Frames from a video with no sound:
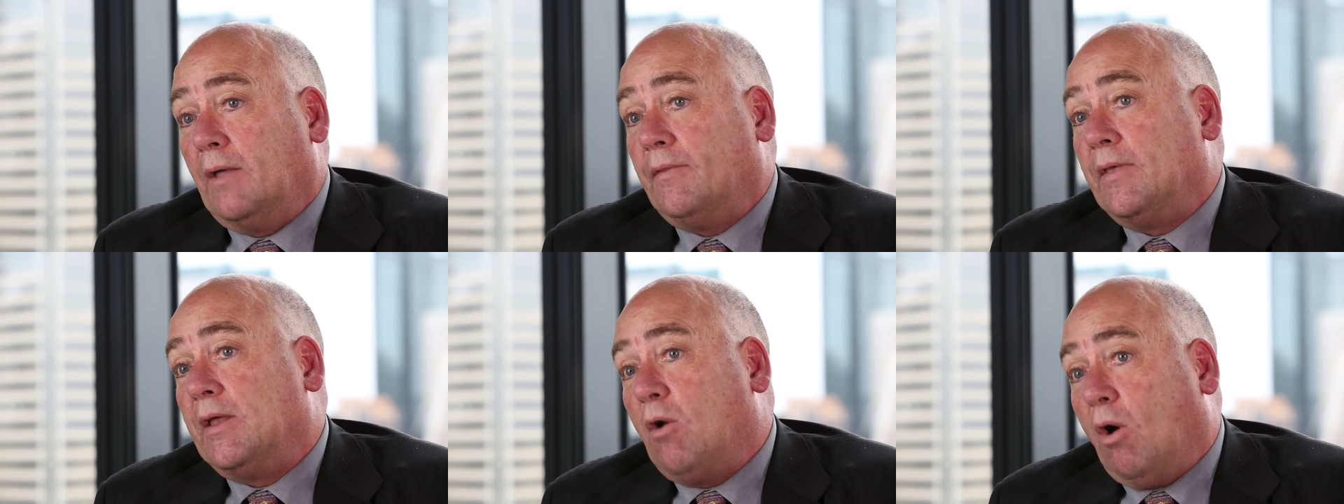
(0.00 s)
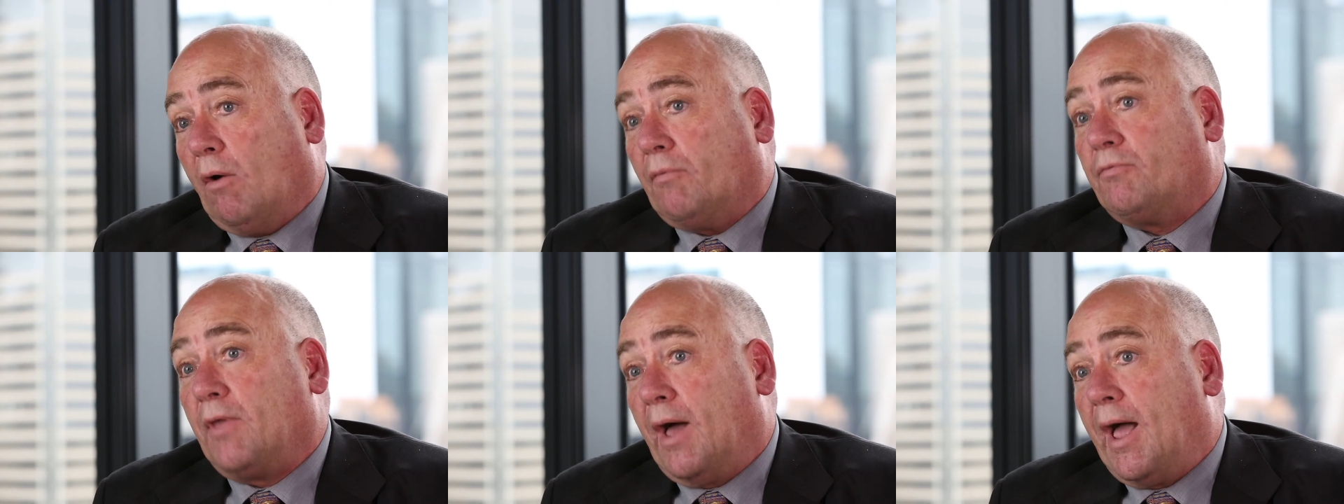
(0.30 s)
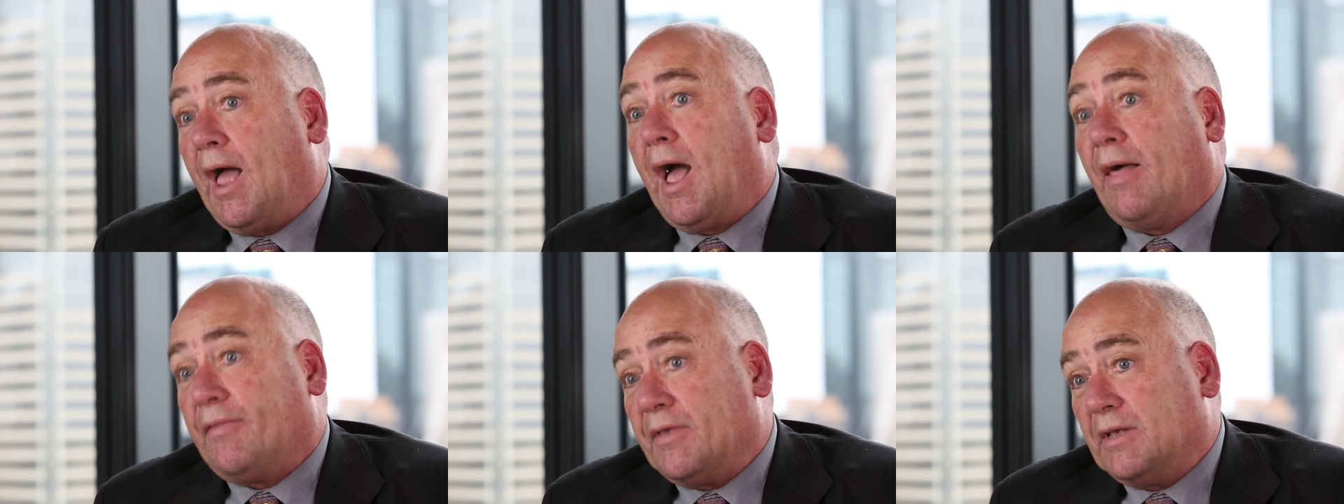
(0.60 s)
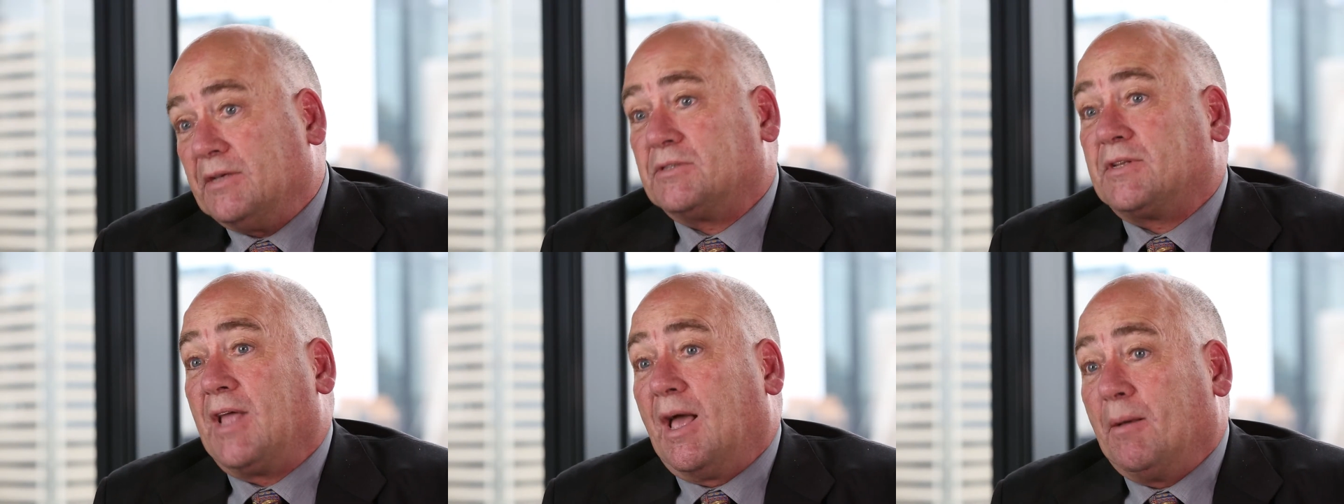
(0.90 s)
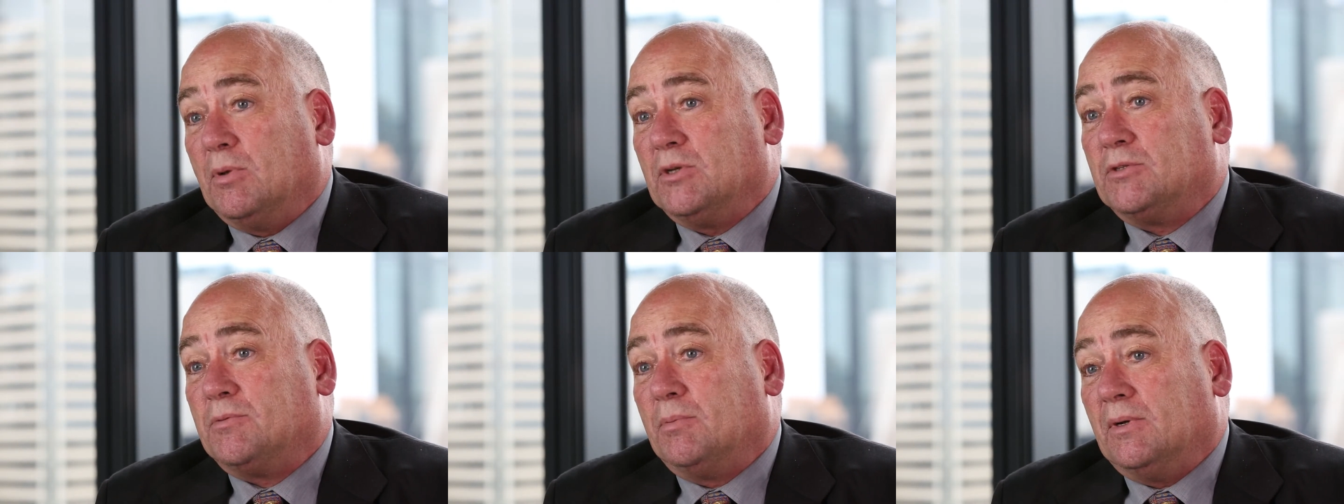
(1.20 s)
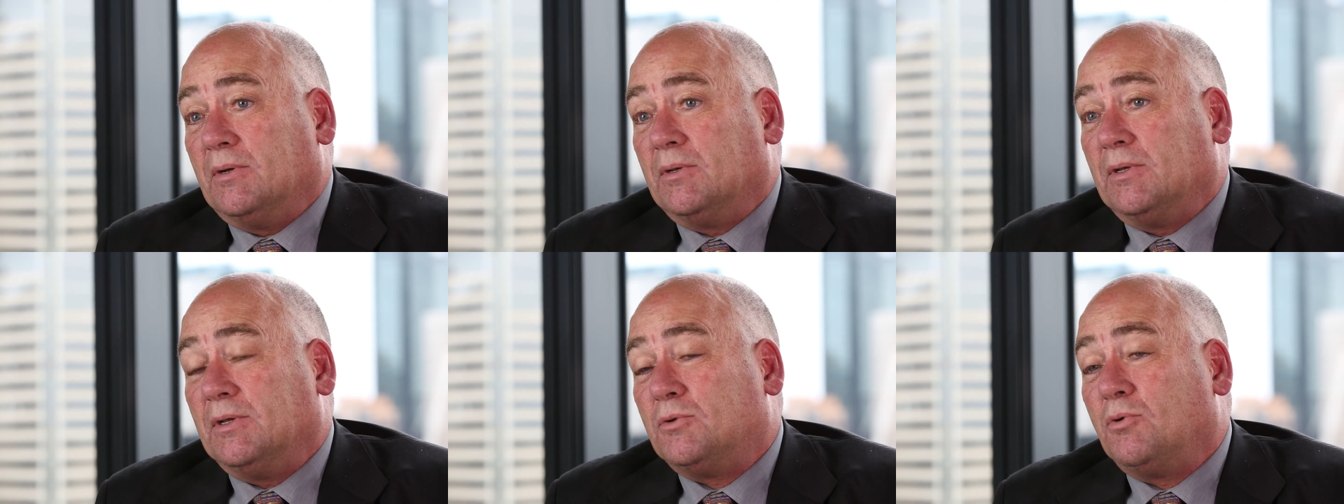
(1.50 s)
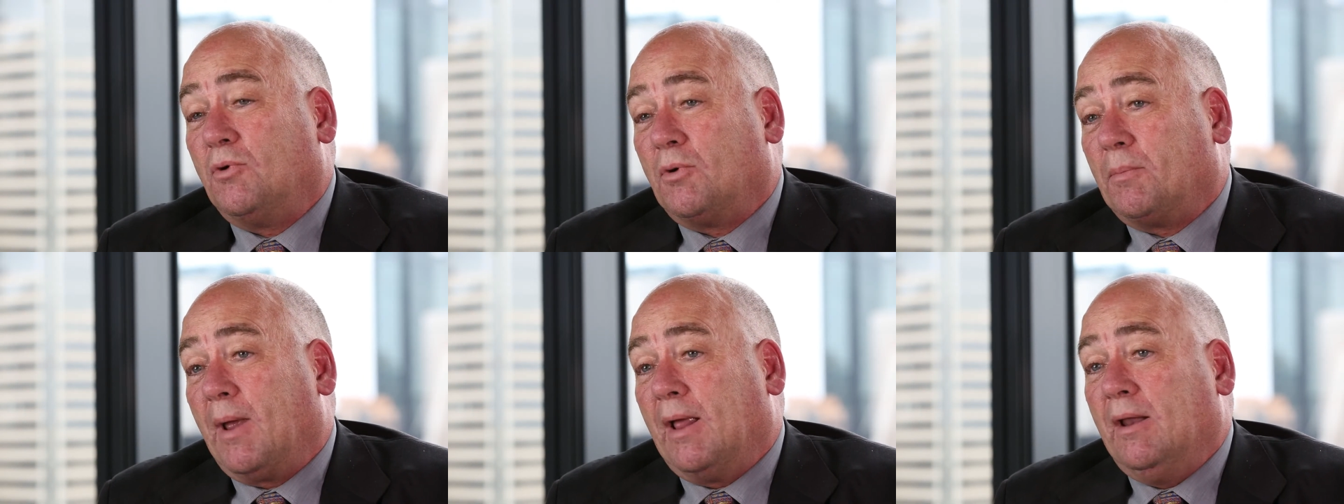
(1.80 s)
and they're not, they are the establishment. You're
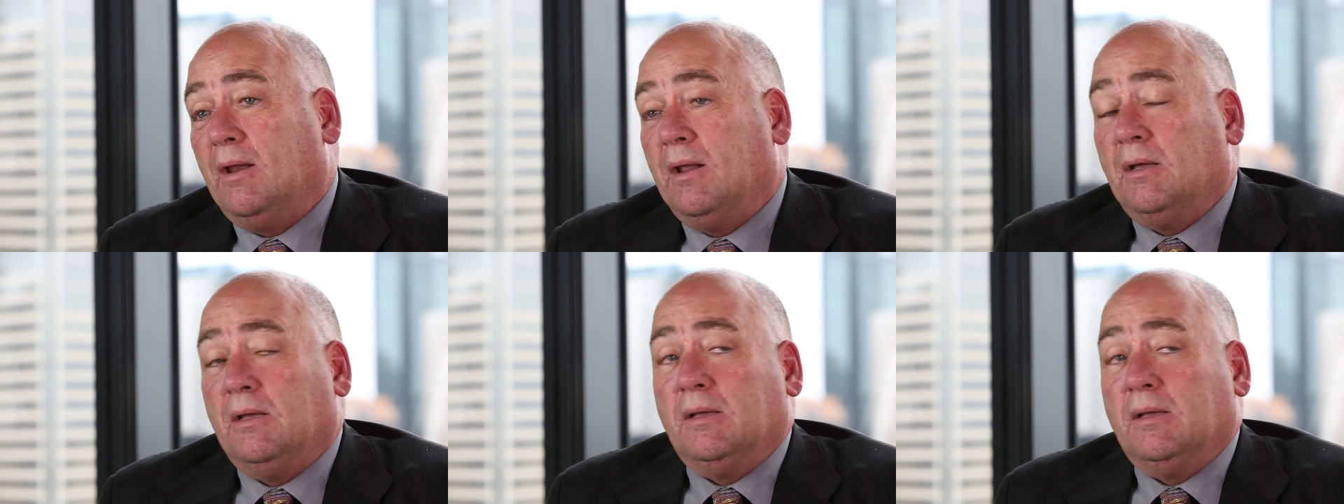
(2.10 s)
talking about